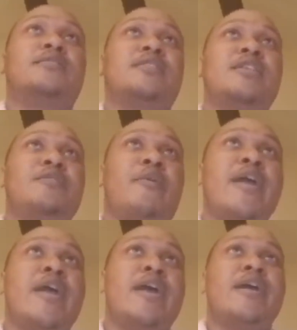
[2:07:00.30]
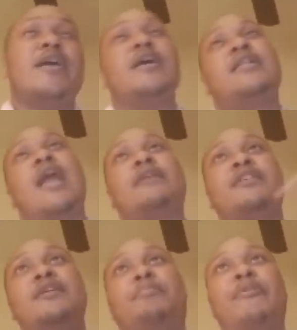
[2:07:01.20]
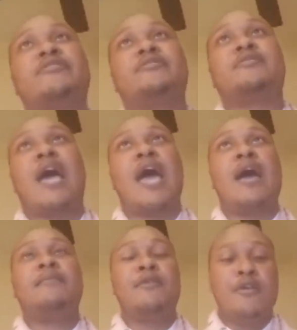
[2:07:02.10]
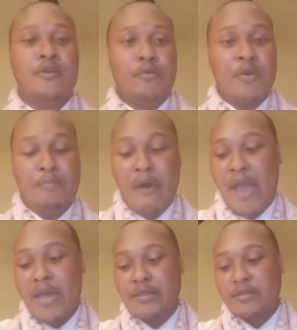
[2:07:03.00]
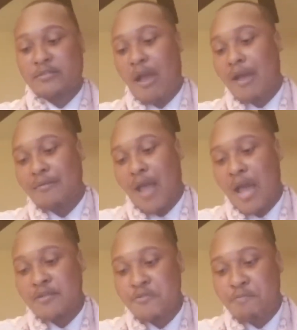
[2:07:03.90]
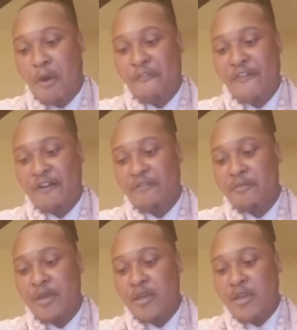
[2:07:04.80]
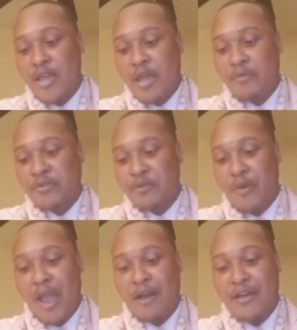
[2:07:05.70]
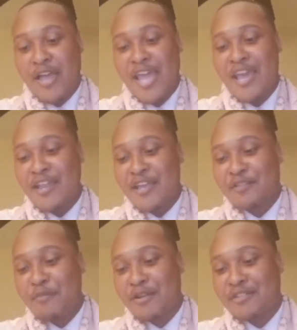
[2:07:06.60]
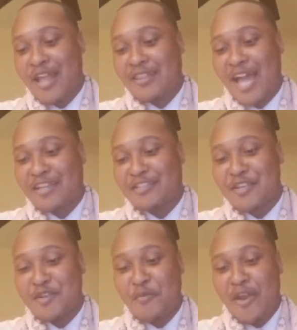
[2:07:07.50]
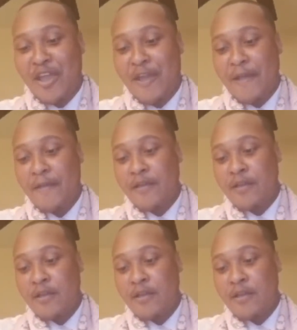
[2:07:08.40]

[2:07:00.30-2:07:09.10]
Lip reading: City Red, and I did prison time with Bradley. So I knew both of them and was around. And as much as I like City Red,